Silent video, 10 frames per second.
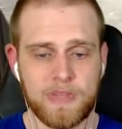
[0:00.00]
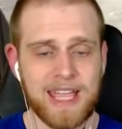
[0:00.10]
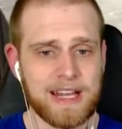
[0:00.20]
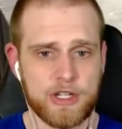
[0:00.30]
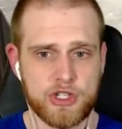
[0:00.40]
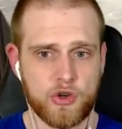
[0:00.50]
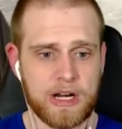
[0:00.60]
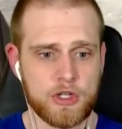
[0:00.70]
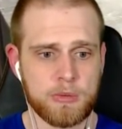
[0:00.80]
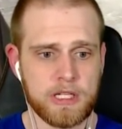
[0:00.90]
and got destroyed,
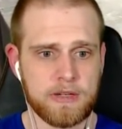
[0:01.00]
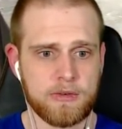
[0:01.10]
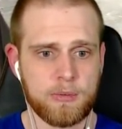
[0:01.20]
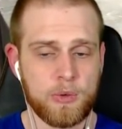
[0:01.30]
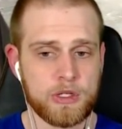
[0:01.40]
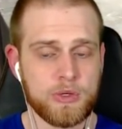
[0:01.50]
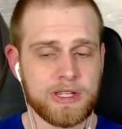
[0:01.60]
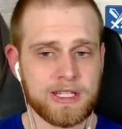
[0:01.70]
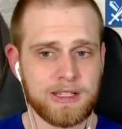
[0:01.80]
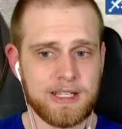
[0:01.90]
I do believe. But we do get
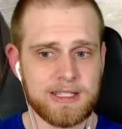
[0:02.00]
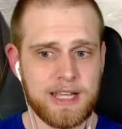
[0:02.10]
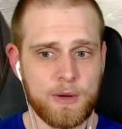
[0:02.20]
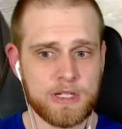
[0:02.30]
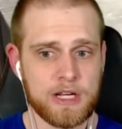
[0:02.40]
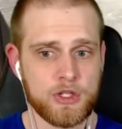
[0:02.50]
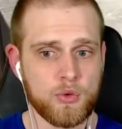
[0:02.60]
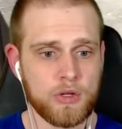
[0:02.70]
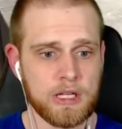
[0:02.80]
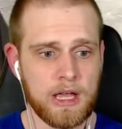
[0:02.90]
the cleanse there, which I do
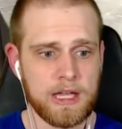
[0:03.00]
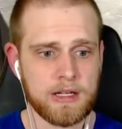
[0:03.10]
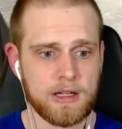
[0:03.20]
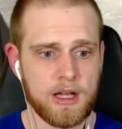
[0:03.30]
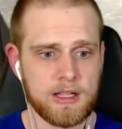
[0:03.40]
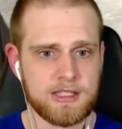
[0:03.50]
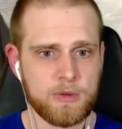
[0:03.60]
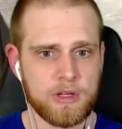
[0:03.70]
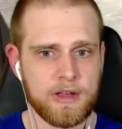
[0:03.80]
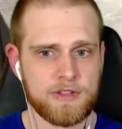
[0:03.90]
really like. Uh, let's see
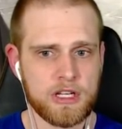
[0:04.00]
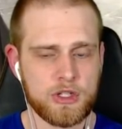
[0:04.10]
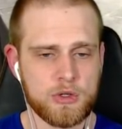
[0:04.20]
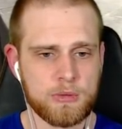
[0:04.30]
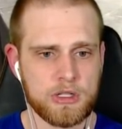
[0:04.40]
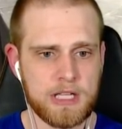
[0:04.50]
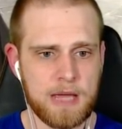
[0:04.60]
what, if she can do some good